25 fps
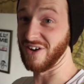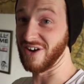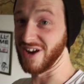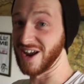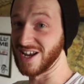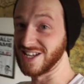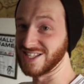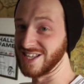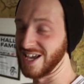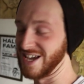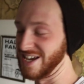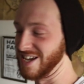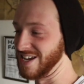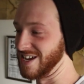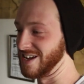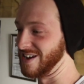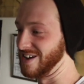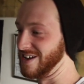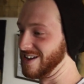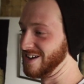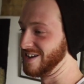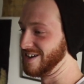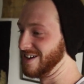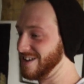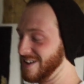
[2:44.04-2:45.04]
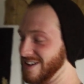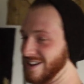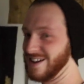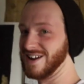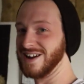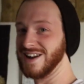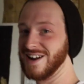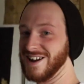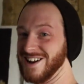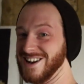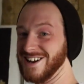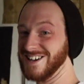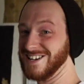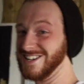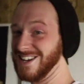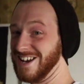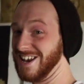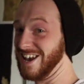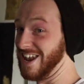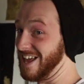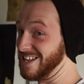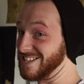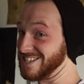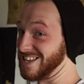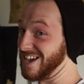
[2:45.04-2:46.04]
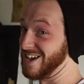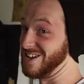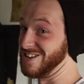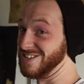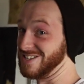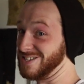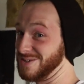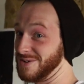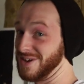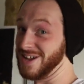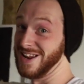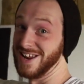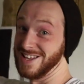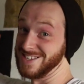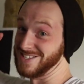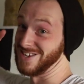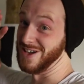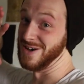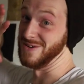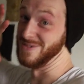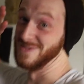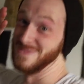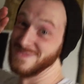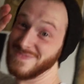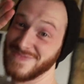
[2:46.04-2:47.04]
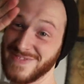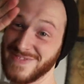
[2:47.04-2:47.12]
very exciting. Let's get into it. Let's go.